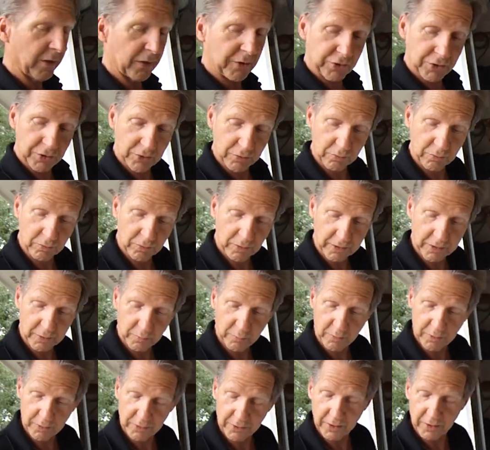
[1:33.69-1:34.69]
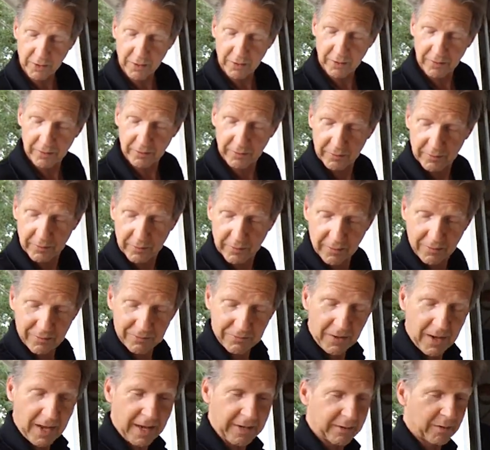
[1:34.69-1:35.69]
generally with a
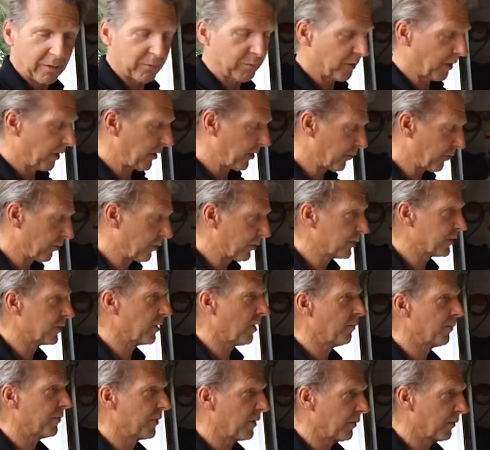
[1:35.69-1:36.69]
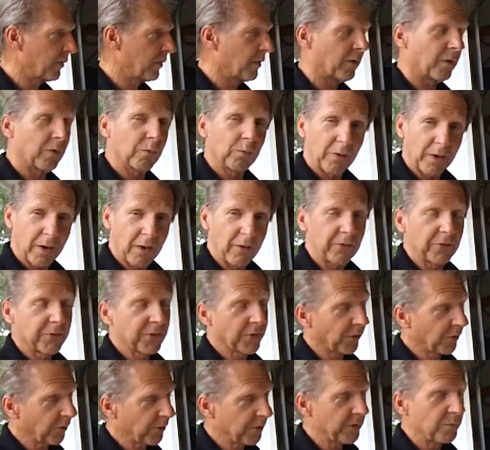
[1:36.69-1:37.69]
vacuum cleaner or something around
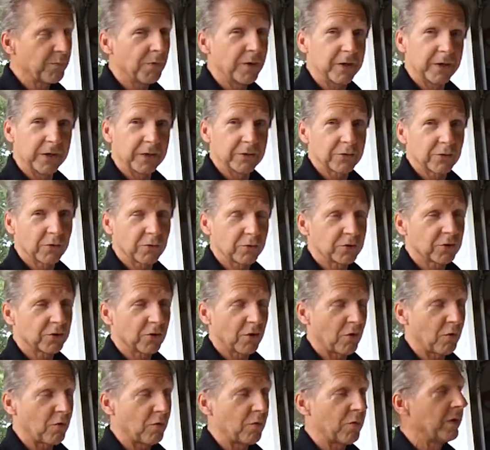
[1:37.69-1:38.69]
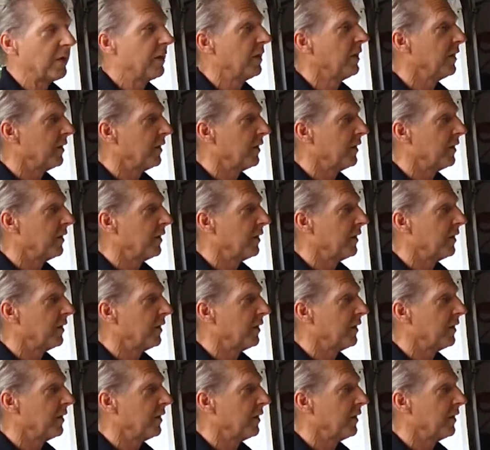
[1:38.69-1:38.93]
30 minutes or so